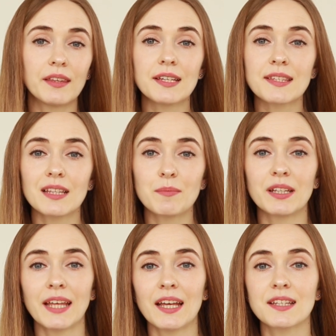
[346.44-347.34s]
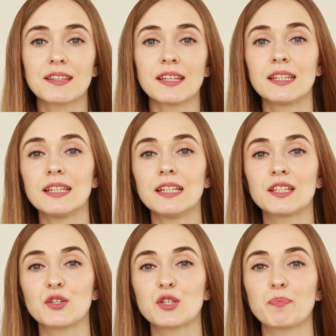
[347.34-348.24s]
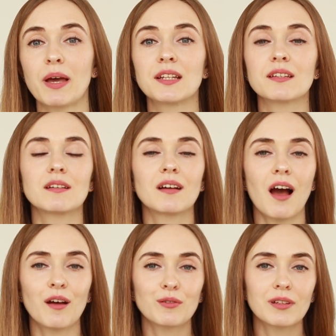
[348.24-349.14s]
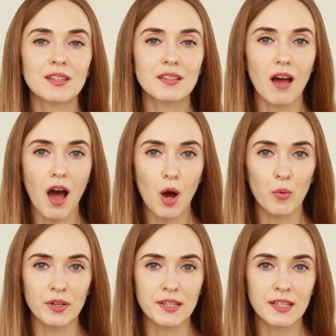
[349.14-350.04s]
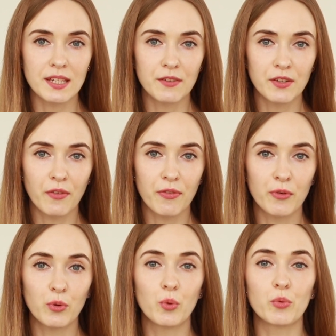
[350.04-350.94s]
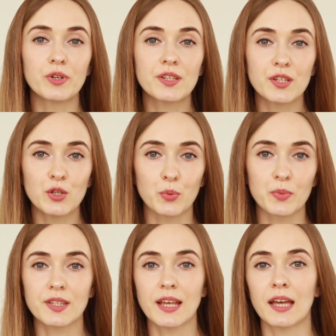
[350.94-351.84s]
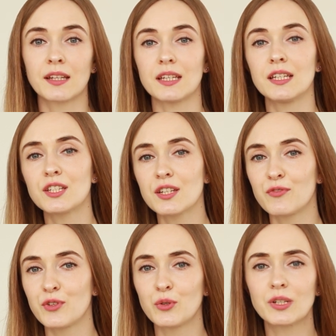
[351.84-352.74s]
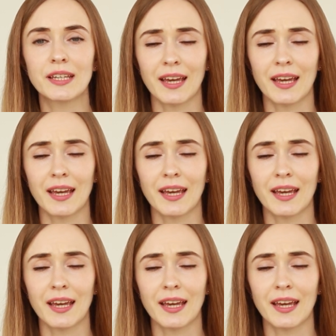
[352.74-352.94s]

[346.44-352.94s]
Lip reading: This eliminates the need to spend countless hours sifting through resumes and interviewing